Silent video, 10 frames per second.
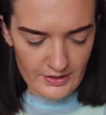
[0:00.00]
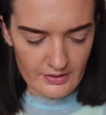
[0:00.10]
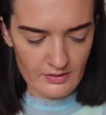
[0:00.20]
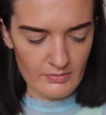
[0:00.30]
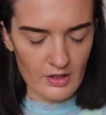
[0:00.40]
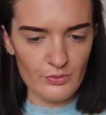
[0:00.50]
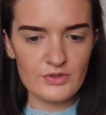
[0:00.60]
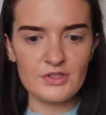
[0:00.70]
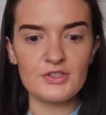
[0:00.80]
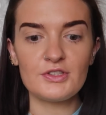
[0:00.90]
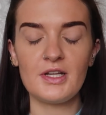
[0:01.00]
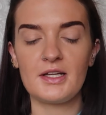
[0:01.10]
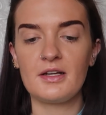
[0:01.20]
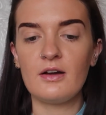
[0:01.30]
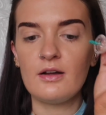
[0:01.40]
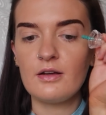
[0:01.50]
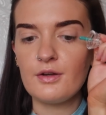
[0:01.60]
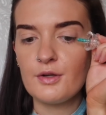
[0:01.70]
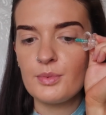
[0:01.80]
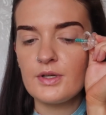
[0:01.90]
I was going to do like an
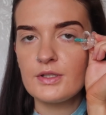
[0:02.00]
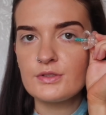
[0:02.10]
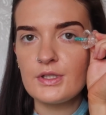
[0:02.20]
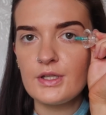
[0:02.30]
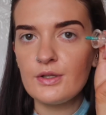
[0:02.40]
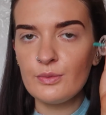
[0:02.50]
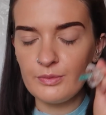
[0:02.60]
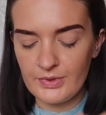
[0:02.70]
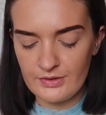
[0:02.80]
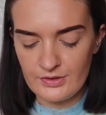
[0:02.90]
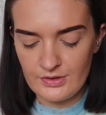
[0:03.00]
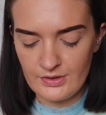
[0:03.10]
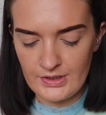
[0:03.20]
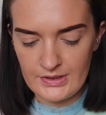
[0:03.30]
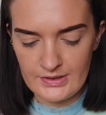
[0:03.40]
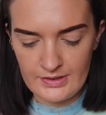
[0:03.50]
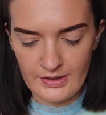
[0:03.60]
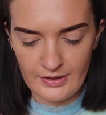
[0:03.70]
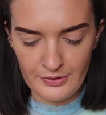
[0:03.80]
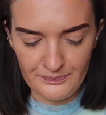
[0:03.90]
eyeliner, but literally you wouldn't be able to do this, so
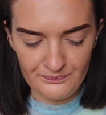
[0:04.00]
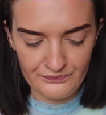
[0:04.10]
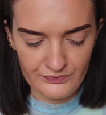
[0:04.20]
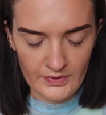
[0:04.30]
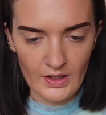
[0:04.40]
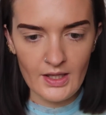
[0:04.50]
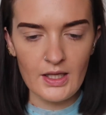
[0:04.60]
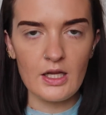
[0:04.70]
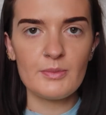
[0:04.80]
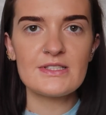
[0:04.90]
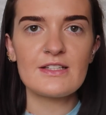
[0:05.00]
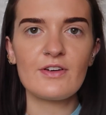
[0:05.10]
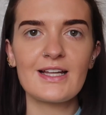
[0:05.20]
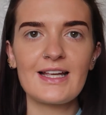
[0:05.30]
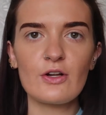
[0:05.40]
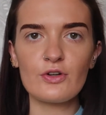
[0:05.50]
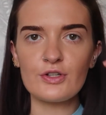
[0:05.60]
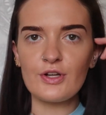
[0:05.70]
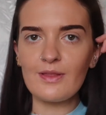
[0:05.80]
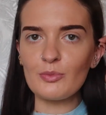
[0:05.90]
let me see if I can get it on another